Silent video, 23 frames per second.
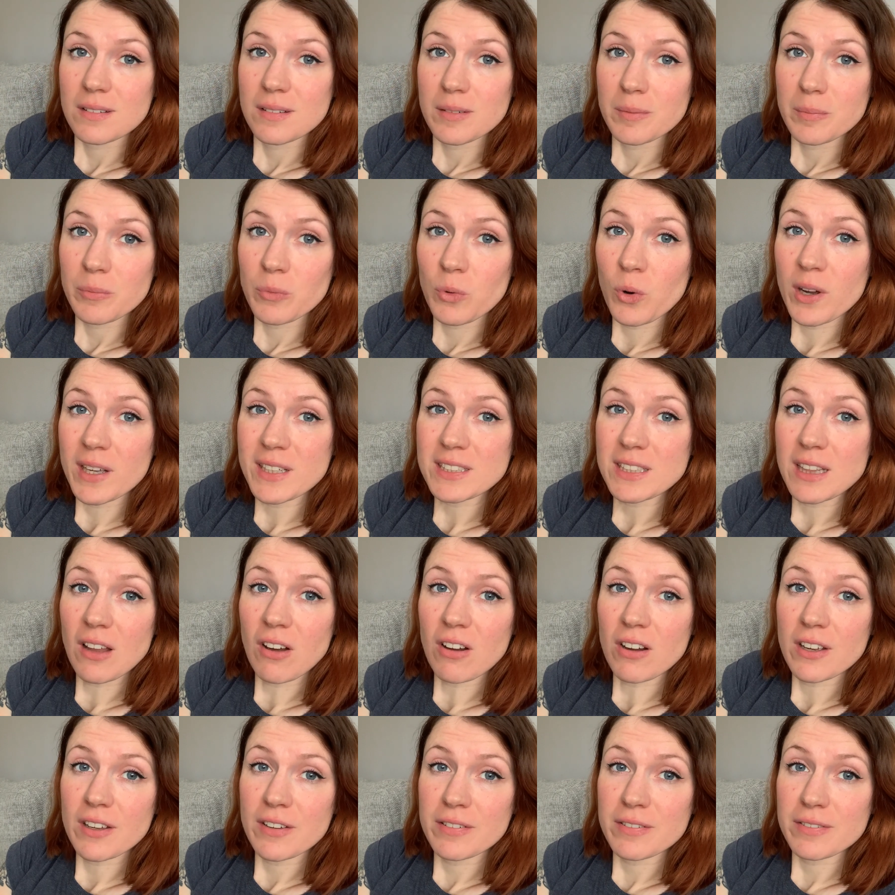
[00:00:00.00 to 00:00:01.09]
What is
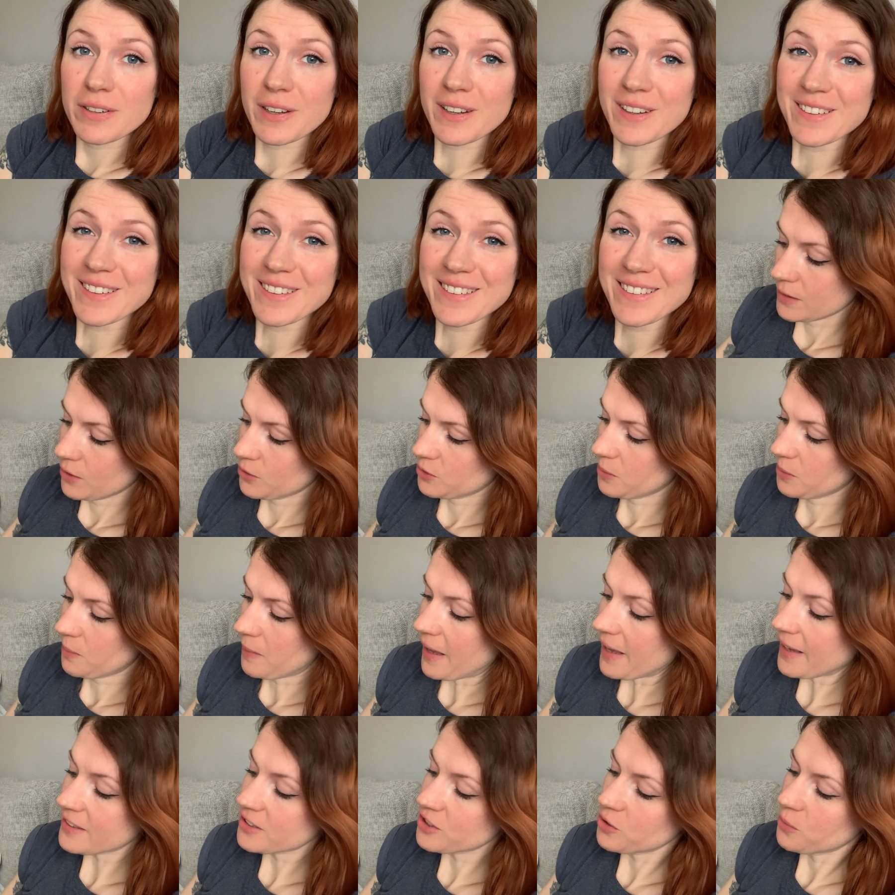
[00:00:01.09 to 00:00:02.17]
life? Some
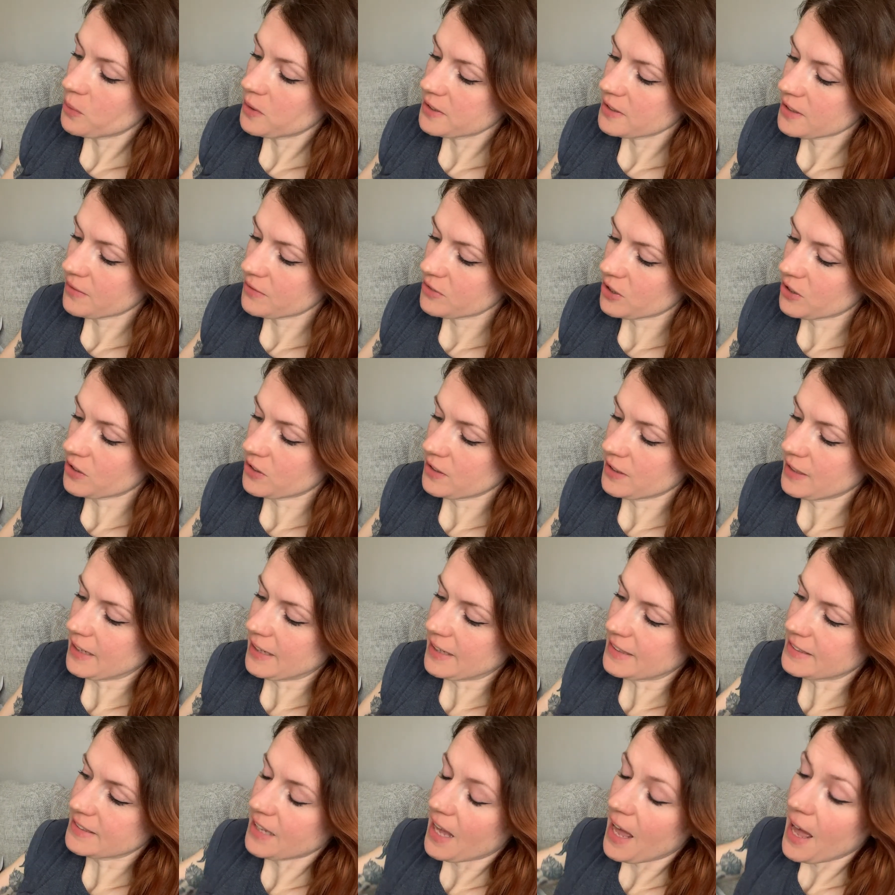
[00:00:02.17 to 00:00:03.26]
extra ones I've done
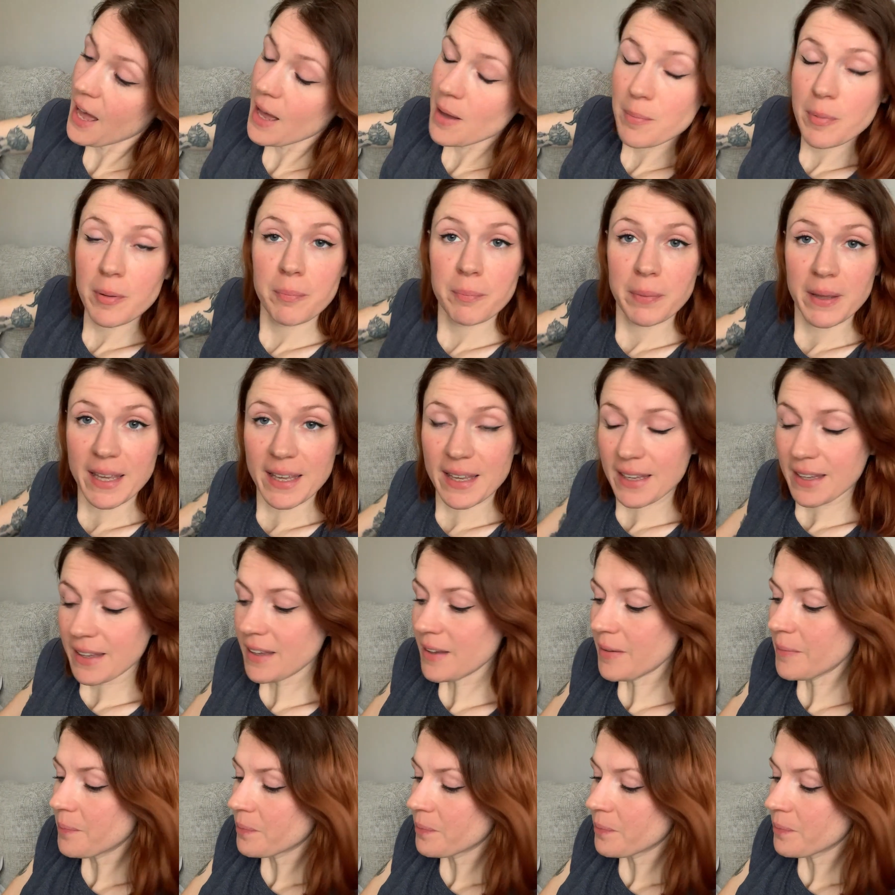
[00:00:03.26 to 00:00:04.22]
is Hep B,